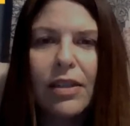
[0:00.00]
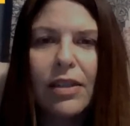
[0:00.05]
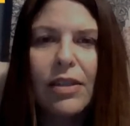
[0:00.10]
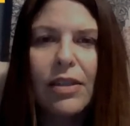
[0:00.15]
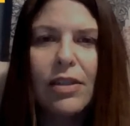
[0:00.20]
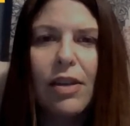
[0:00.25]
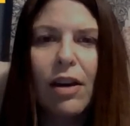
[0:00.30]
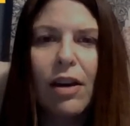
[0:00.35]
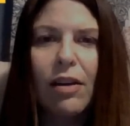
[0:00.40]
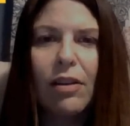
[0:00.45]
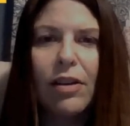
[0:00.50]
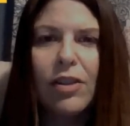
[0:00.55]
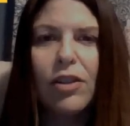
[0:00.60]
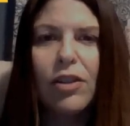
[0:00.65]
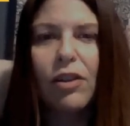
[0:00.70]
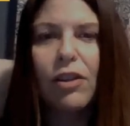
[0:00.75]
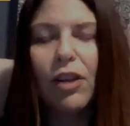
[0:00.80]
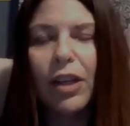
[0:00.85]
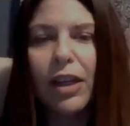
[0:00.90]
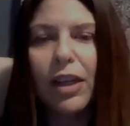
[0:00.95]
So as
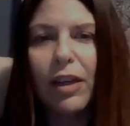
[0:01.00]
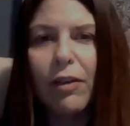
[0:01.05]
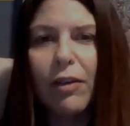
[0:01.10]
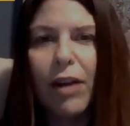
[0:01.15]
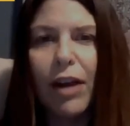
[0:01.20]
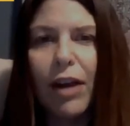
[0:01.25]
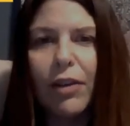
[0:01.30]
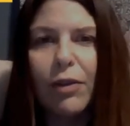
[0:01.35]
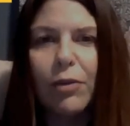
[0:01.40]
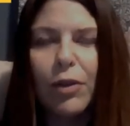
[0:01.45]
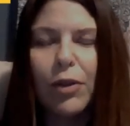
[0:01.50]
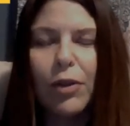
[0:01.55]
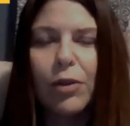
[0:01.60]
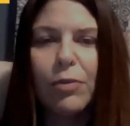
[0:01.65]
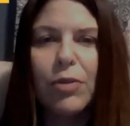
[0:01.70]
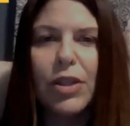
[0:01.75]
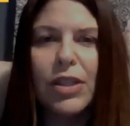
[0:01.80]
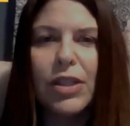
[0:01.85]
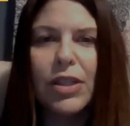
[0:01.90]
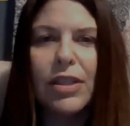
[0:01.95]
you're looking around the
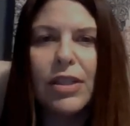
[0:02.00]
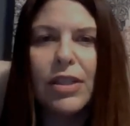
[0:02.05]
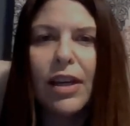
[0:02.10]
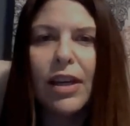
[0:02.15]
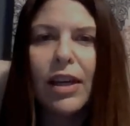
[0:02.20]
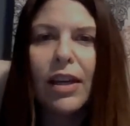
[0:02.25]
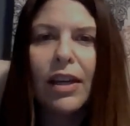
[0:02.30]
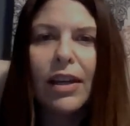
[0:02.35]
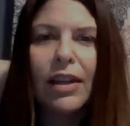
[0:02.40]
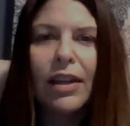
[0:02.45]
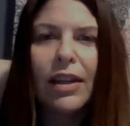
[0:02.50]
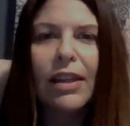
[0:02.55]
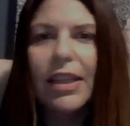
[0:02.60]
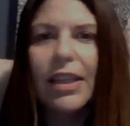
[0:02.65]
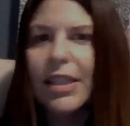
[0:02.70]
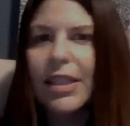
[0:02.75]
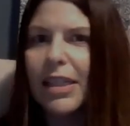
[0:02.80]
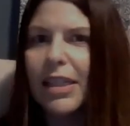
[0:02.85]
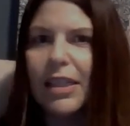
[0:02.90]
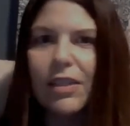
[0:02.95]
room, just
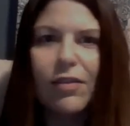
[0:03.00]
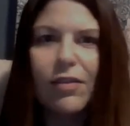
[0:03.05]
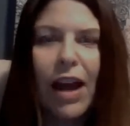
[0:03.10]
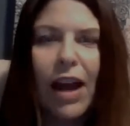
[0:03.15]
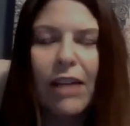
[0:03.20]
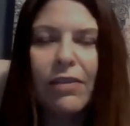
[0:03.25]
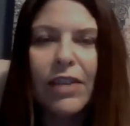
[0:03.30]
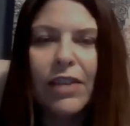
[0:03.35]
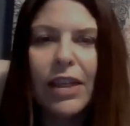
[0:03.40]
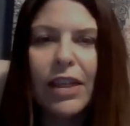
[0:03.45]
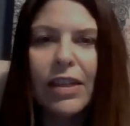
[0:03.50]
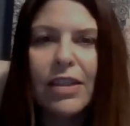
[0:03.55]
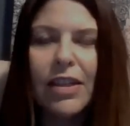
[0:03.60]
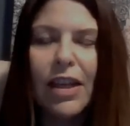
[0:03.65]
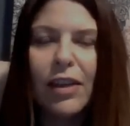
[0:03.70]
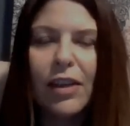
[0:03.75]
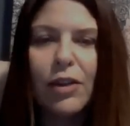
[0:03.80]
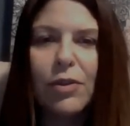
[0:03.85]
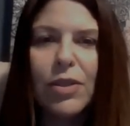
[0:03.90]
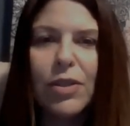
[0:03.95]
list these five things
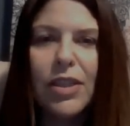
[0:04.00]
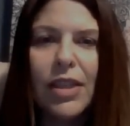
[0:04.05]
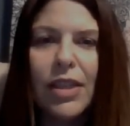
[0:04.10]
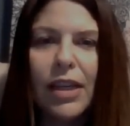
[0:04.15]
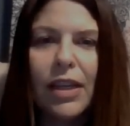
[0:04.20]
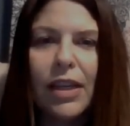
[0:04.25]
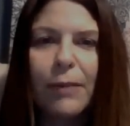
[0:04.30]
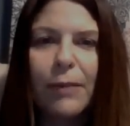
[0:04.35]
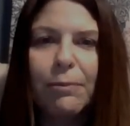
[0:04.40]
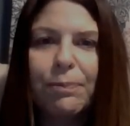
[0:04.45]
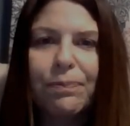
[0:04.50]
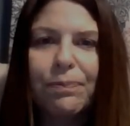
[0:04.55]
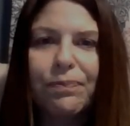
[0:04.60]
that you see.